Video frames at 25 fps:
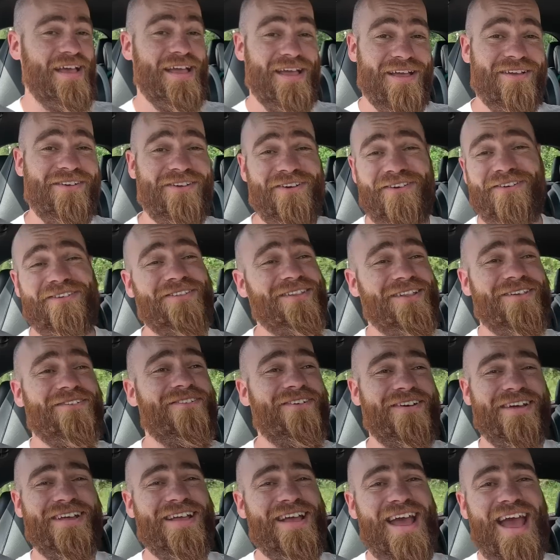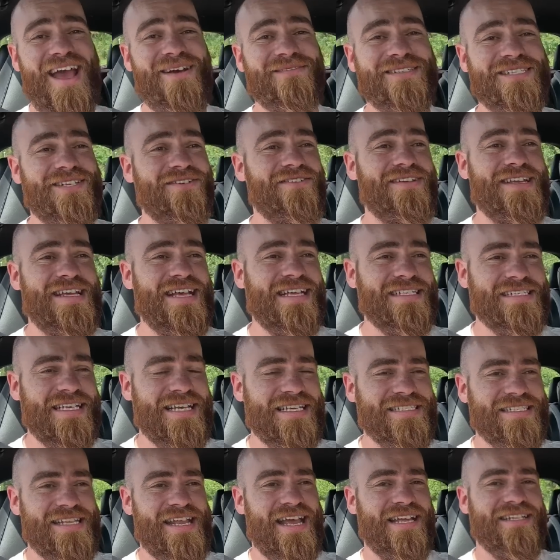it absolutely is,
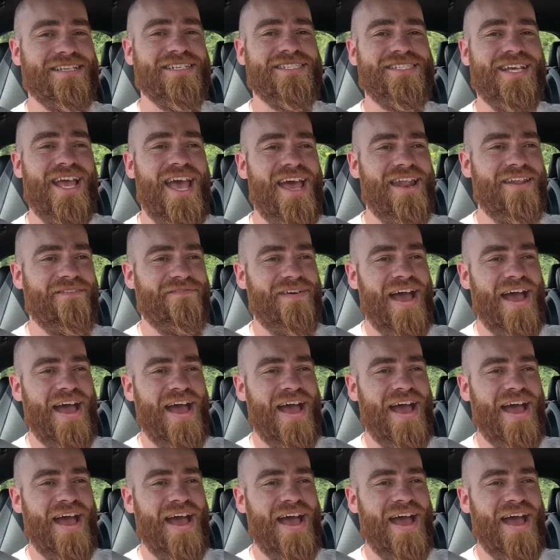isn't it? To share the